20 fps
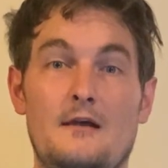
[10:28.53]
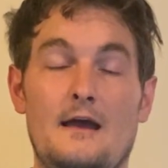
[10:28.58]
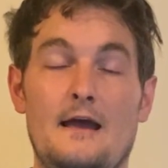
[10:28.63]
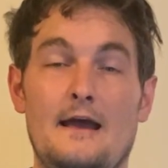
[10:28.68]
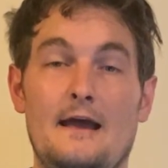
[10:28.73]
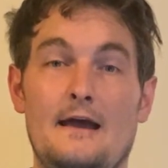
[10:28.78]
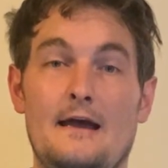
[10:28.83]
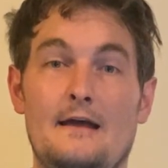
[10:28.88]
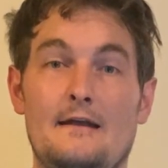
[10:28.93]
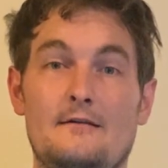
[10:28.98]

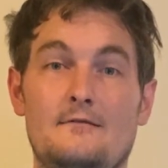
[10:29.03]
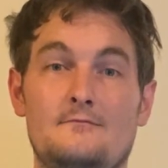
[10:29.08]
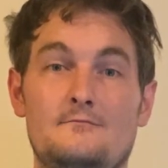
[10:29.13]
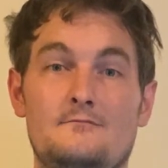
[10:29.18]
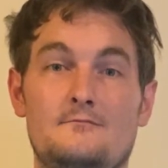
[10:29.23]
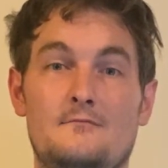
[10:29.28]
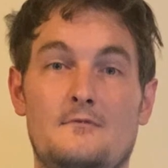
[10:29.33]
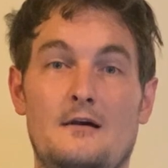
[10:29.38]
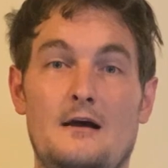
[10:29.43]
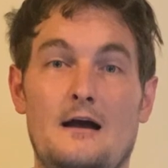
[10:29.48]
and
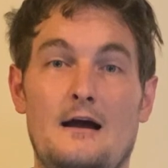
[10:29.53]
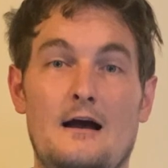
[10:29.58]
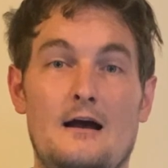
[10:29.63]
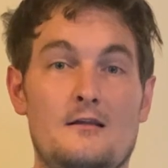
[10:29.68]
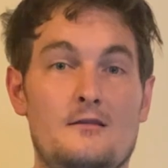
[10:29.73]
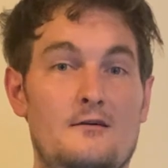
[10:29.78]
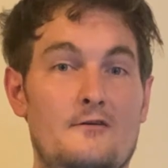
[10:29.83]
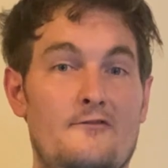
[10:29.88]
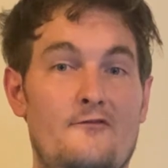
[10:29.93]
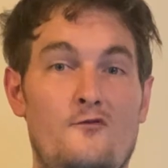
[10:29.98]
I
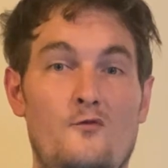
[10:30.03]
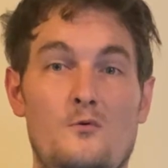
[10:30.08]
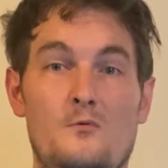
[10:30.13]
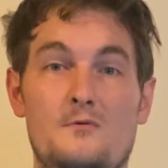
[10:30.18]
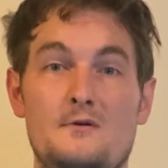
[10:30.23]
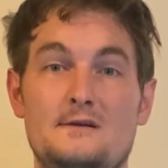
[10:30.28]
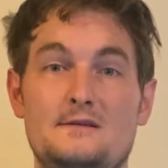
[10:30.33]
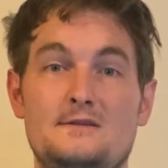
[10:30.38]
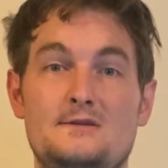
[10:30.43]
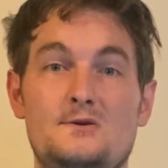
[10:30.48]
look
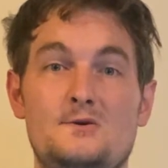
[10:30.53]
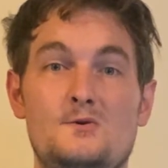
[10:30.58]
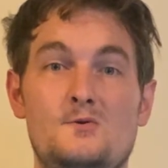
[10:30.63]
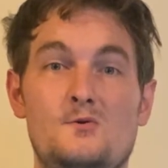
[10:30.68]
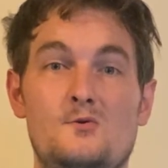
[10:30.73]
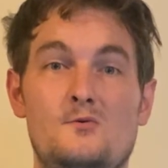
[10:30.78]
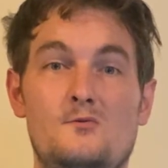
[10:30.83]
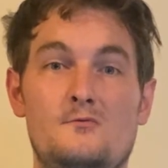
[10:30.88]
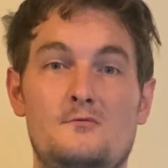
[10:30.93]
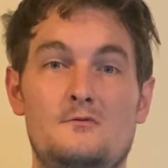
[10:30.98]
forward
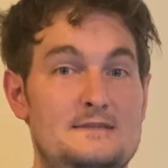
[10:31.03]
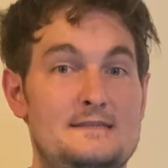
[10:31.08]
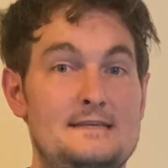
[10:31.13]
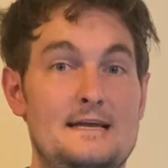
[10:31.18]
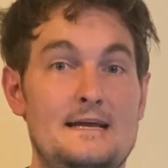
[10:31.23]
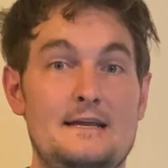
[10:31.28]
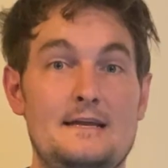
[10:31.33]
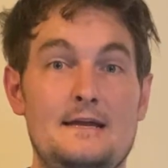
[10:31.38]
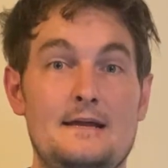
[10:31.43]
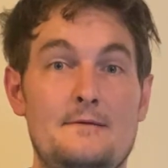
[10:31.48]
to
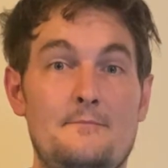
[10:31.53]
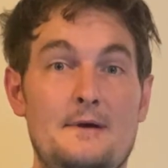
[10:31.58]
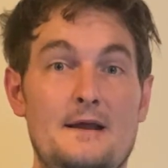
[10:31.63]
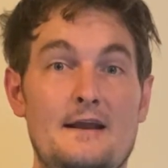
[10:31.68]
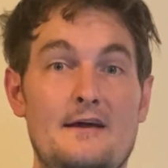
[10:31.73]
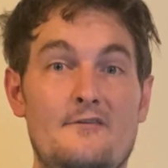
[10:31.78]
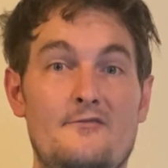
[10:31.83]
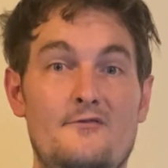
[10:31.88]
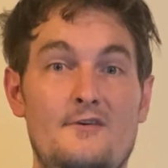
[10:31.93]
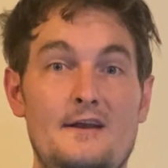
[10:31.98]
seeing you in my
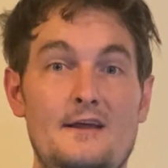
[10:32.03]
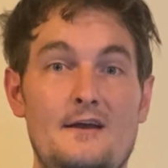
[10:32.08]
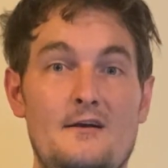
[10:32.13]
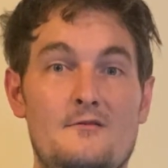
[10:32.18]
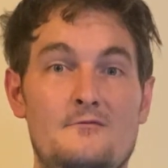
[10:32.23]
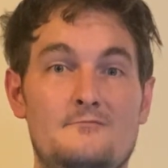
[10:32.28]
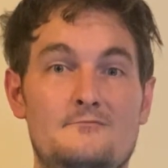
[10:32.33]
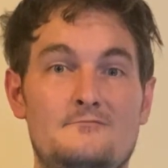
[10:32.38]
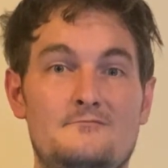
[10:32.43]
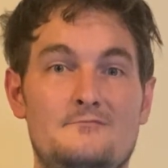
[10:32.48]
next
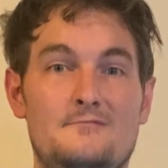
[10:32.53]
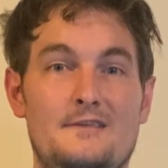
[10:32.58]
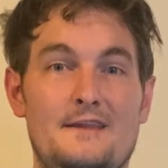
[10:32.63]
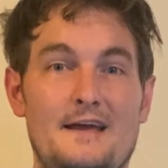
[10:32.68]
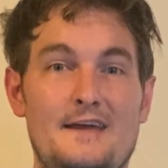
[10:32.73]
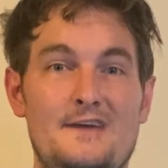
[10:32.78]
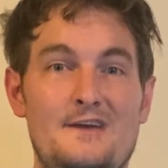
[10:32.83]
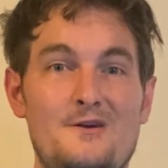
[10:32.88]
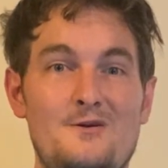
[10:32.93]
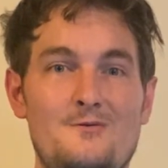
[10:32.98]
video.
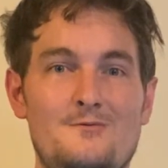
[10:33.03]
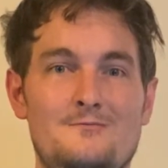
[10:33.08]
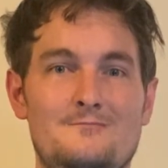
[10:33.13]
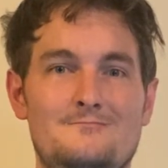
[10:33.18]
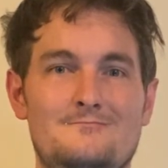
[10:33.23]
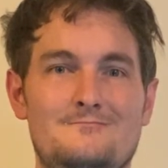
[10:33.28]
Thank you.